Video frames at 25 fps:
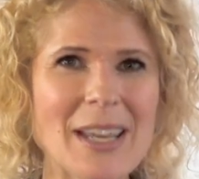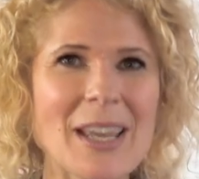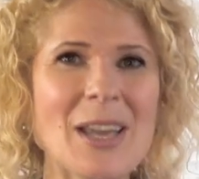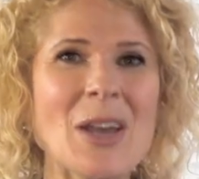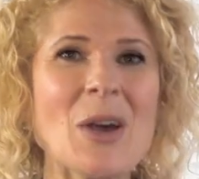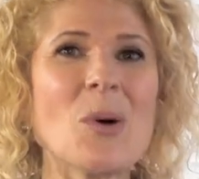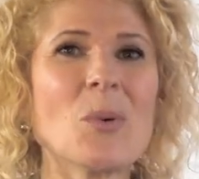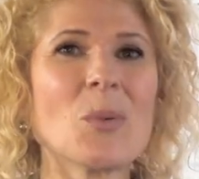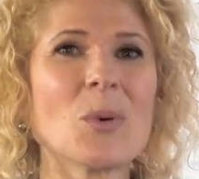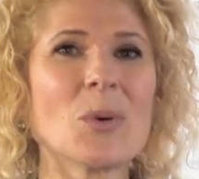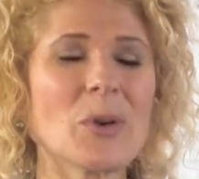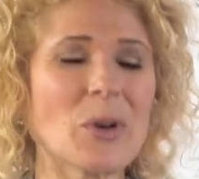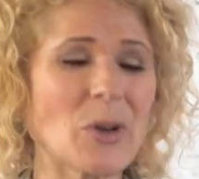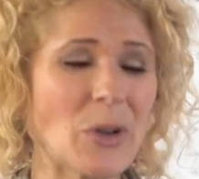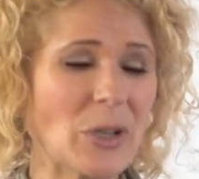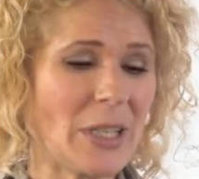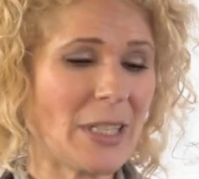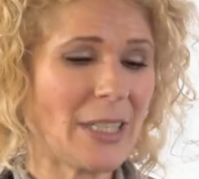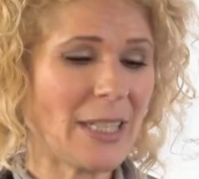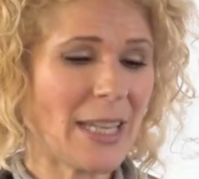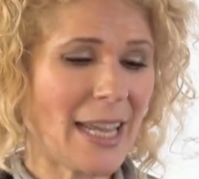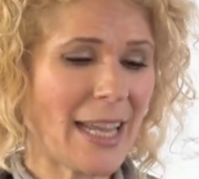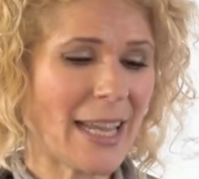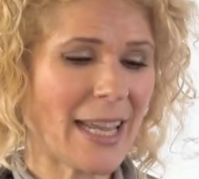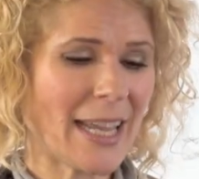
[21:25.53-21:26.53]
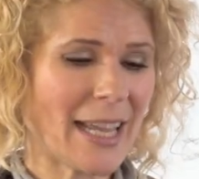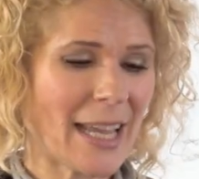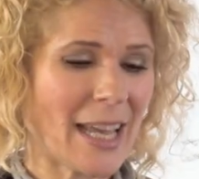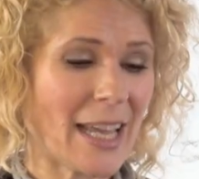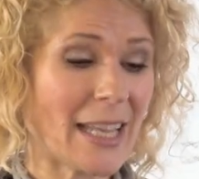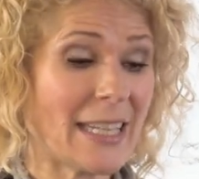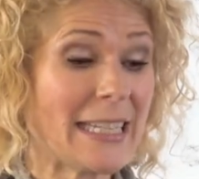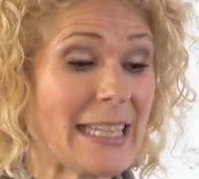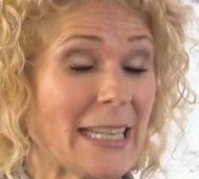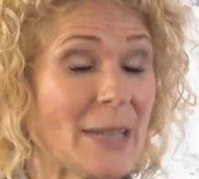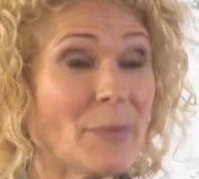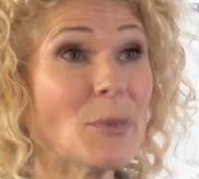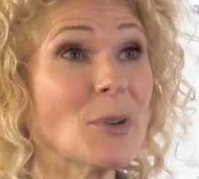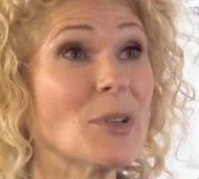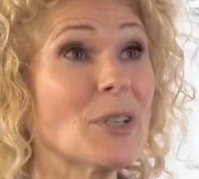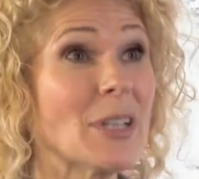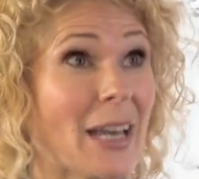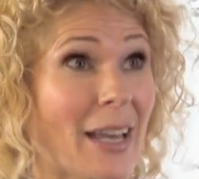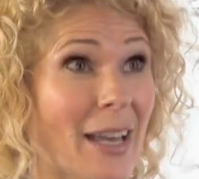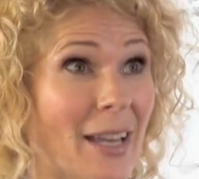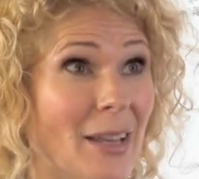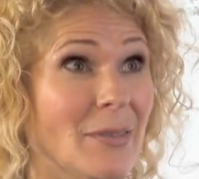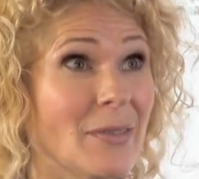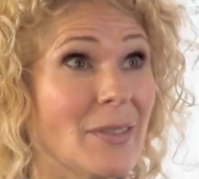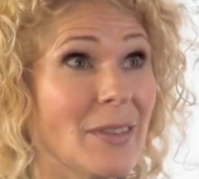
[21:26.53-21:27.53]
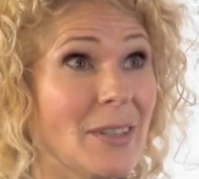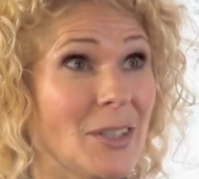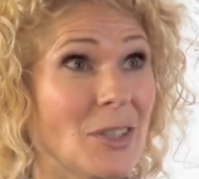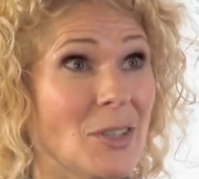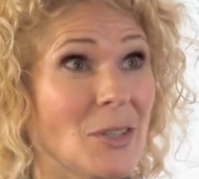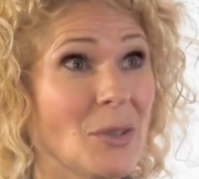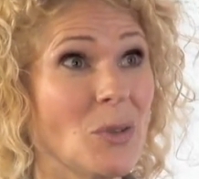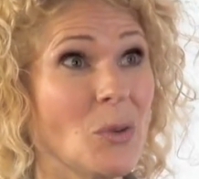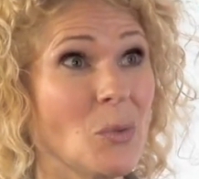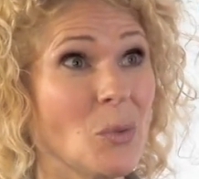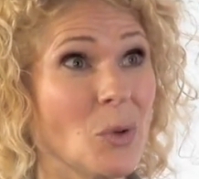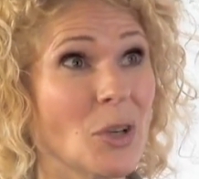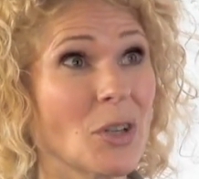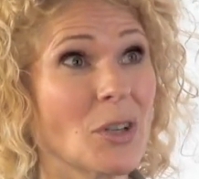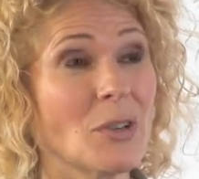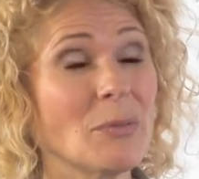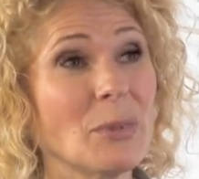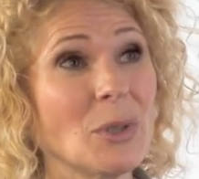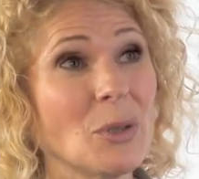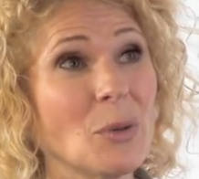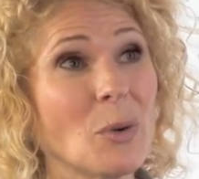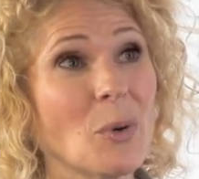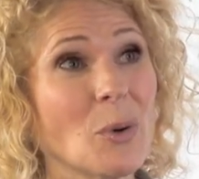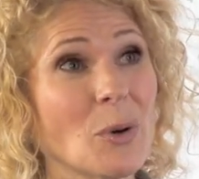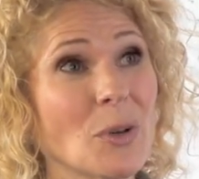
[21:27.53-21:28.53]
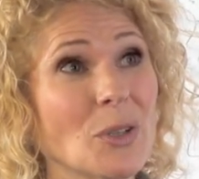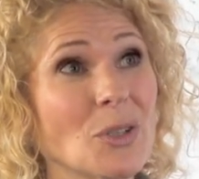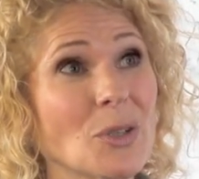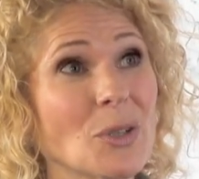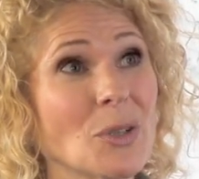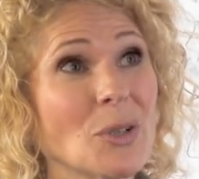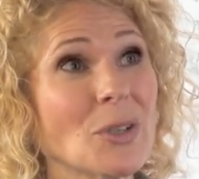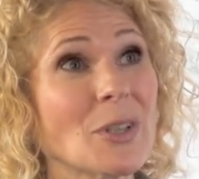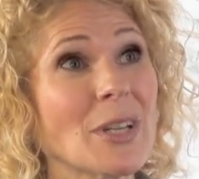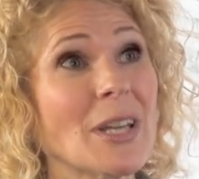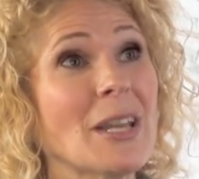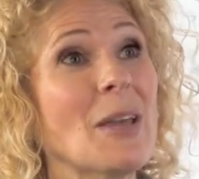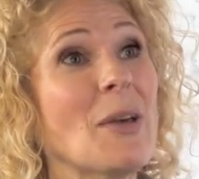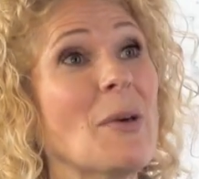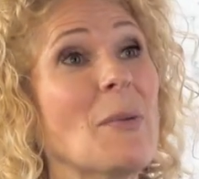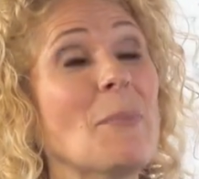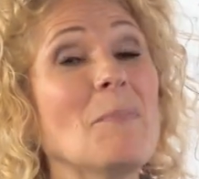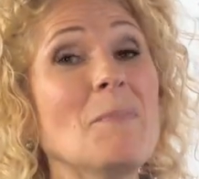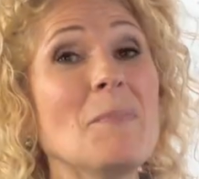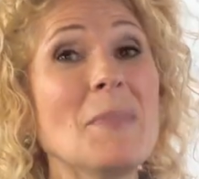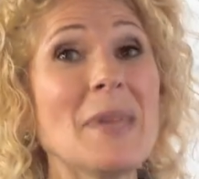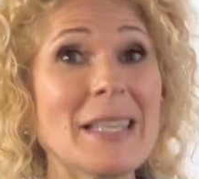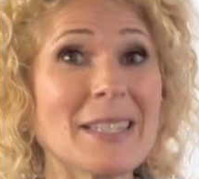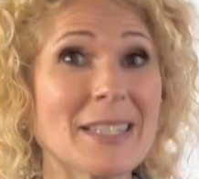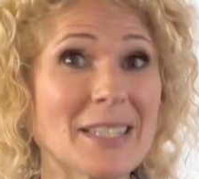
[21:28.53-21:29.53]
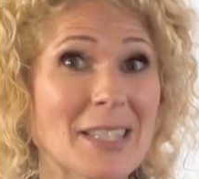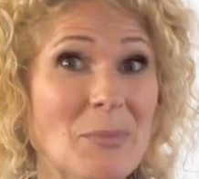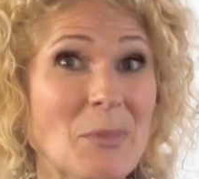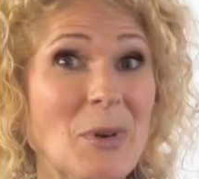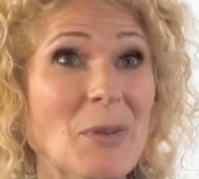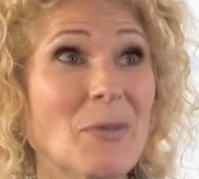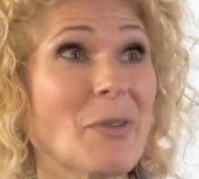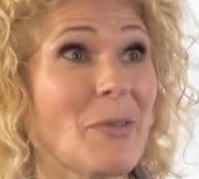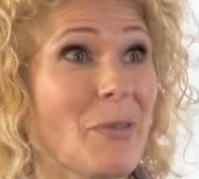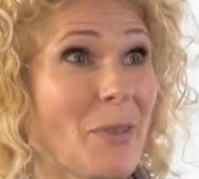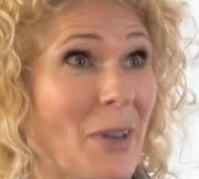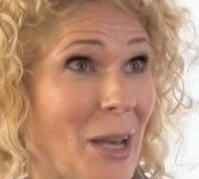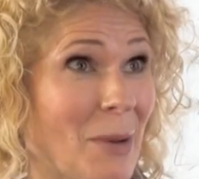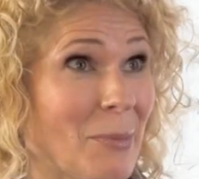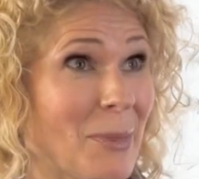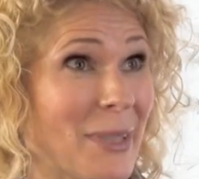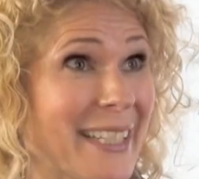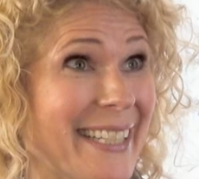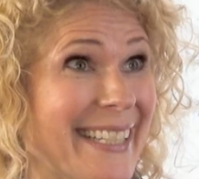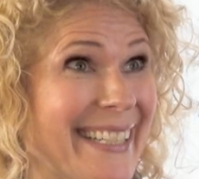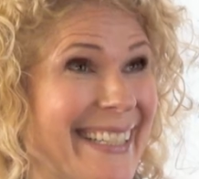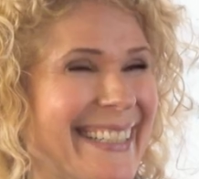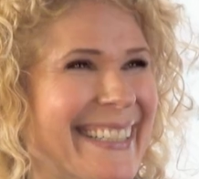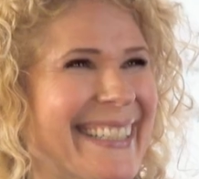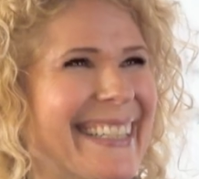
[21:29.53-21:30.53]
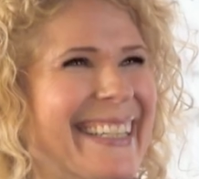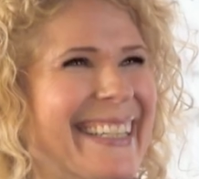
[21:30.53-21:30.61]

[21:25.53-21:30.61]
Where We're going to take a deeper dive into the work of Blue Orchard, meet some of the family,